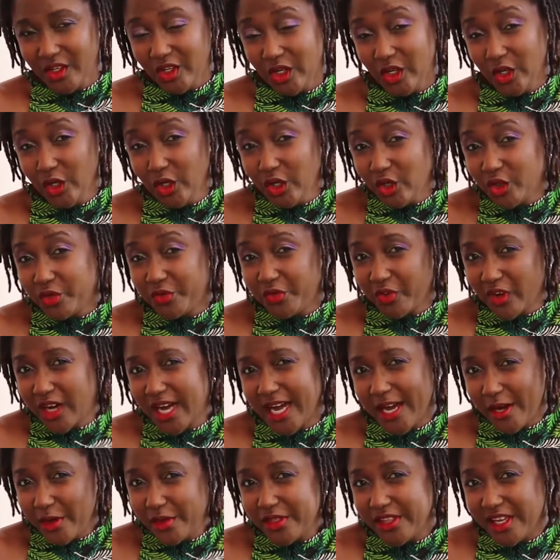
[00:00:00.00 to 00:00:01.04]
Look for
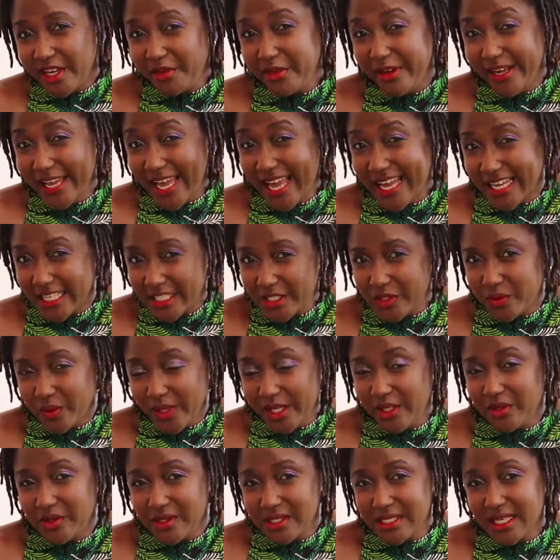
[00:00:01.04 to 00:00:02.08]
how they react
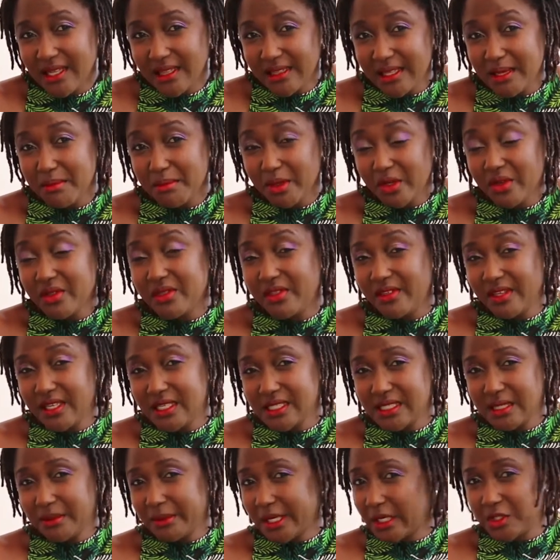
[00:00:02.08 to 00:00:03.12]
when you tell them good
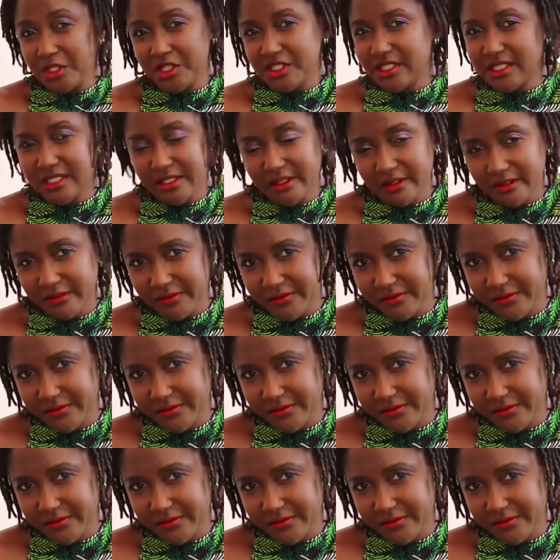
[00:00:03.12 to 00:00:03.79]
things about yourself.